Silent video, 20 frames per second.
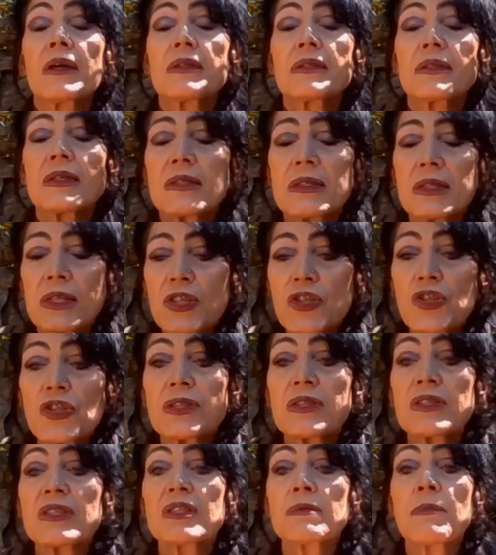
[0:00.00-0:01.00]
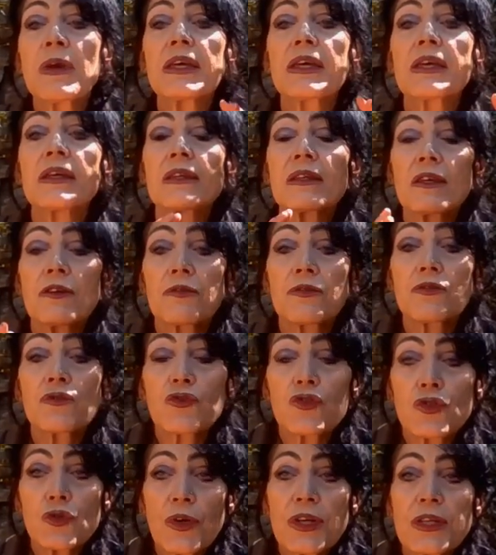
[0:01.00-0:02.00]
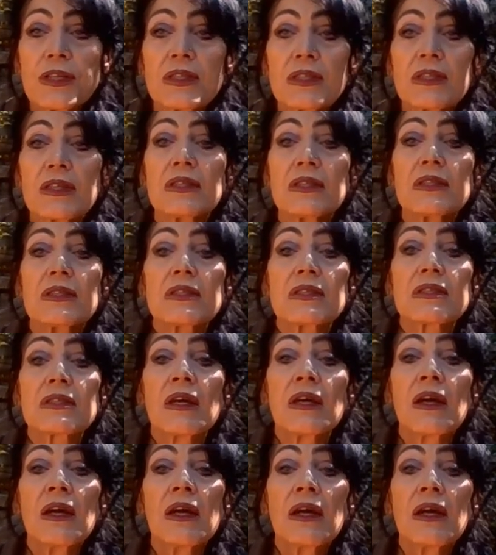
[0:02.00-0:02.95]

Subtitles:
decisions, making different choices.